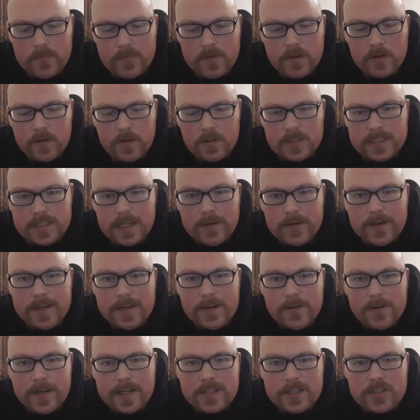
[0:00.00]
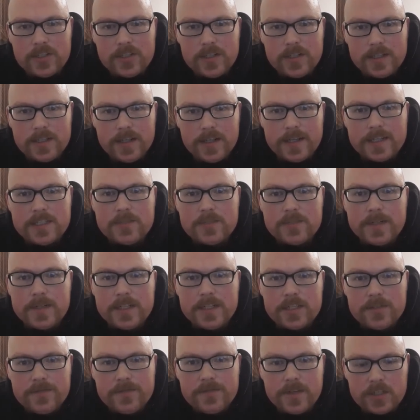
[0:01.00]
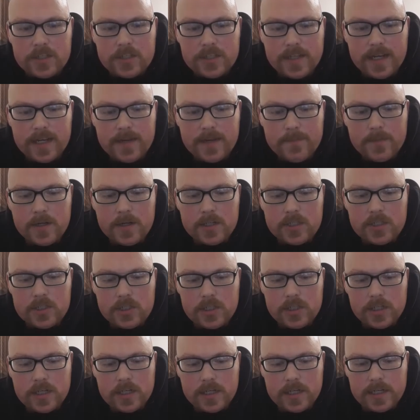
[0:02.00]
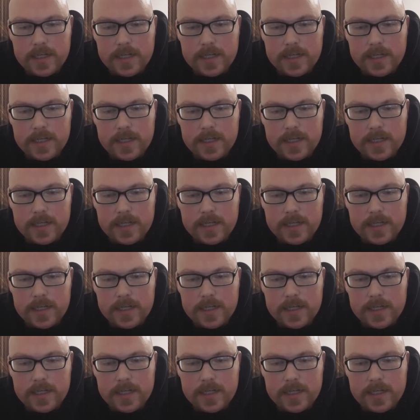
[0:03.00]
turns out I don't actually like Swedish Fish that much.